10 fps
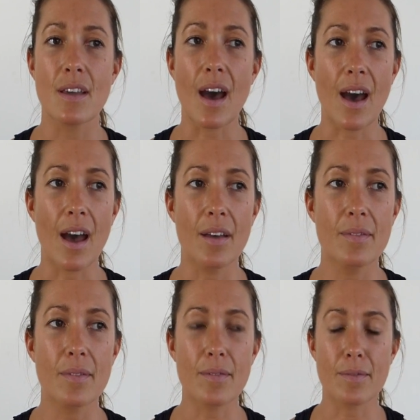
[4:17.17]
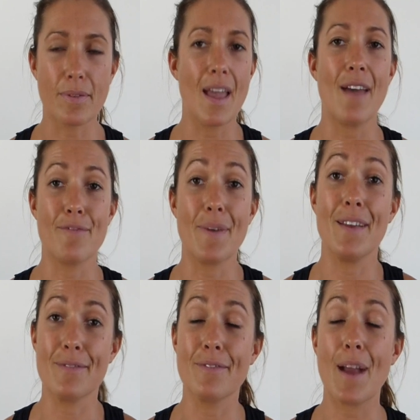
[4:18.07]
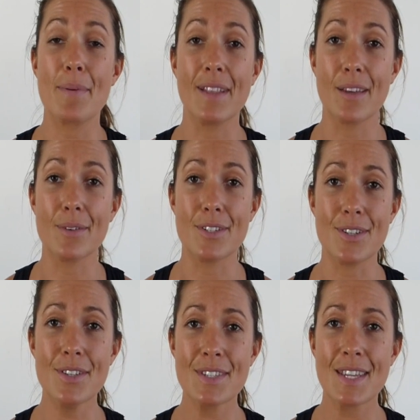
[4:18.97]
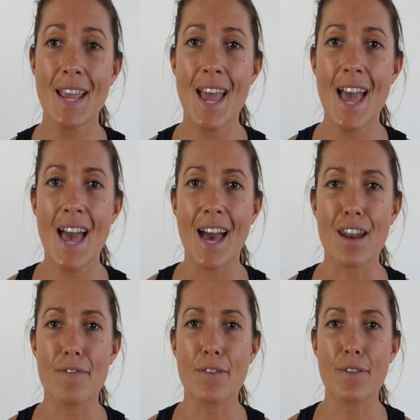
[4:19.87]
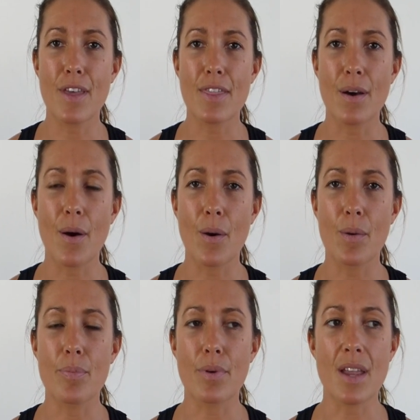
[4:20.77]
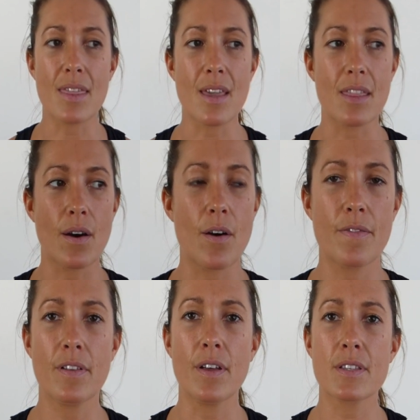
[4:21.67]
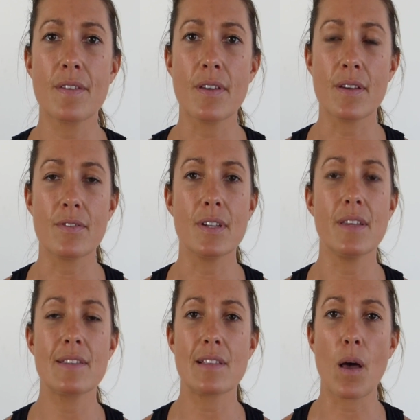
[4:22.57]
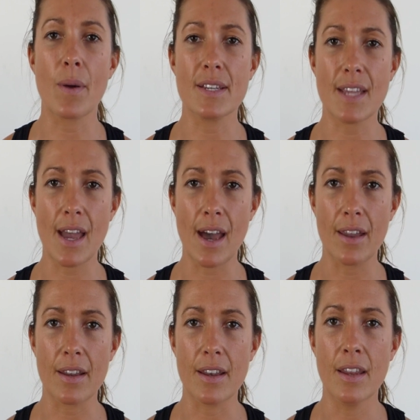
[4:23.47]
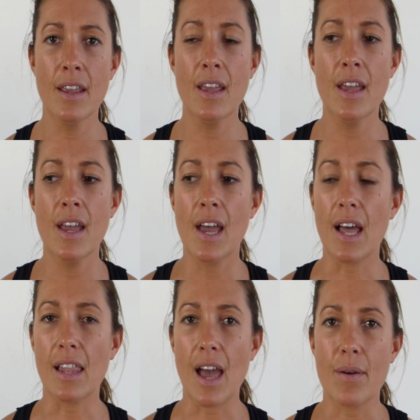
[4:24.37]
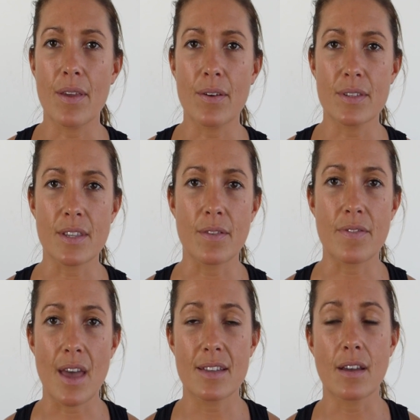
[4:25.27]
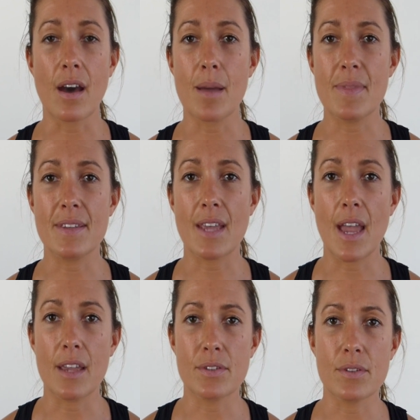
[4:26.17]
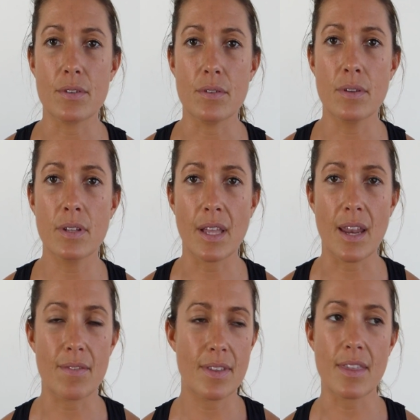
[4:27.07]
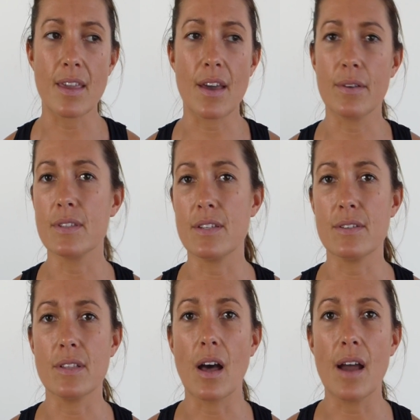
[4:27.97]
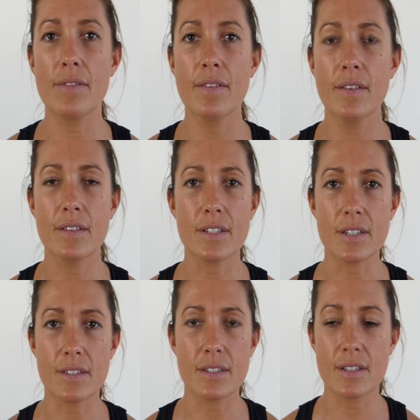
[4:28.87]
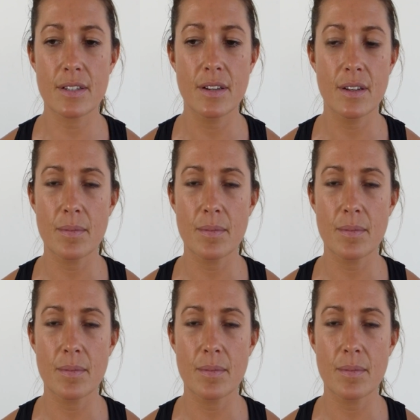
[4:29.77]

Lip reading: have been rapidly reduced, and I feel that the whole breathing and the whole philosophy of really slowing down and allowing yourself that time in the day to let everything else in your life just